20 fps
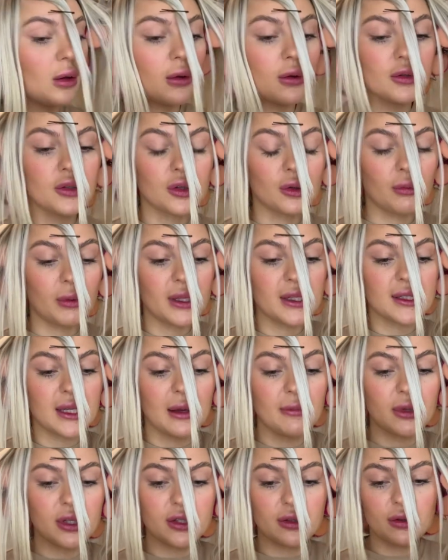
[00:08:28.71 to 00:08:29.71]
So the ones that
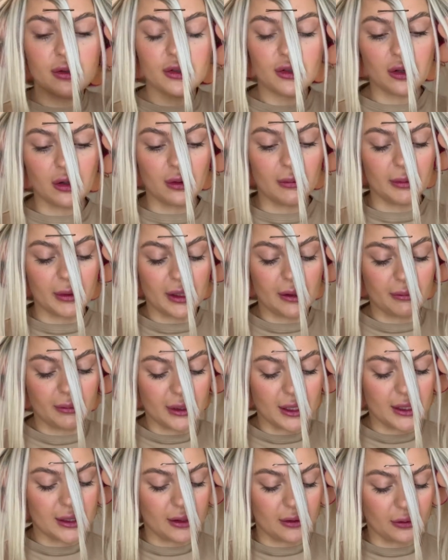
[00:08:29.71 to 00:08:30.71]
I'm using on top,
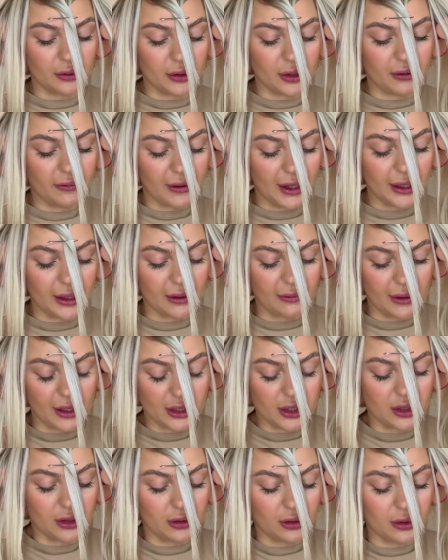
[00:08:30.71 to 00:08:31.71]
please ignore the fact they've
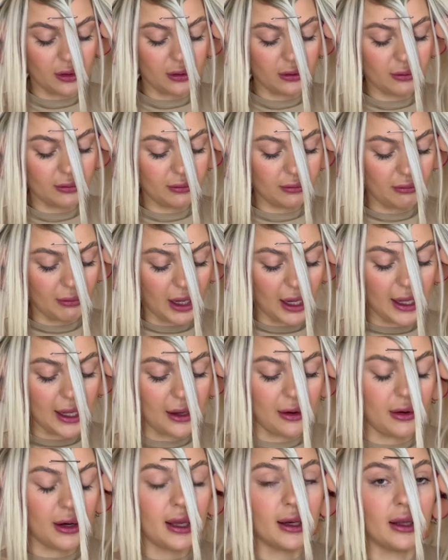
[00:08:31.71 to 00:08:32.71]
actually got my
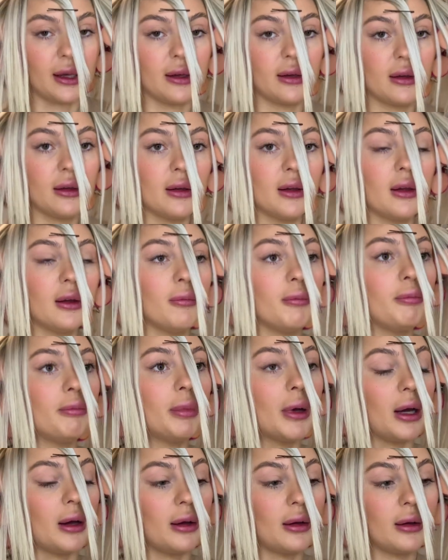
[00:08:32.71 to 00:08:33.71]
hair in it,
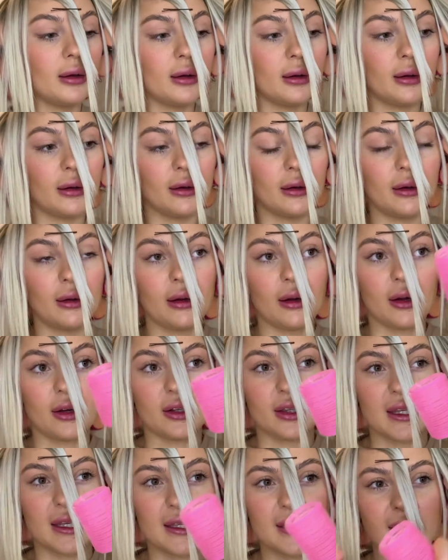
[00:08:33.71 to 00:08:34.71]
but are
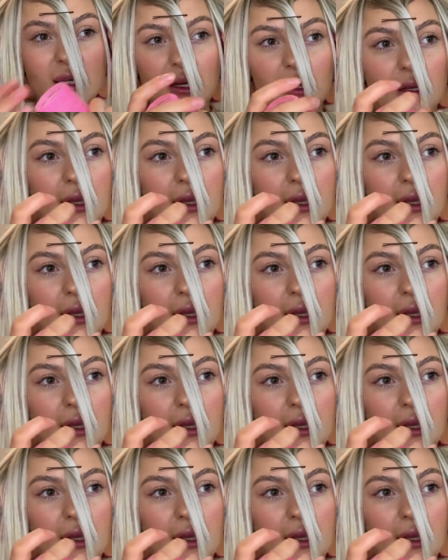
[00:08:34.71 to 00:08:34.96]
these kind of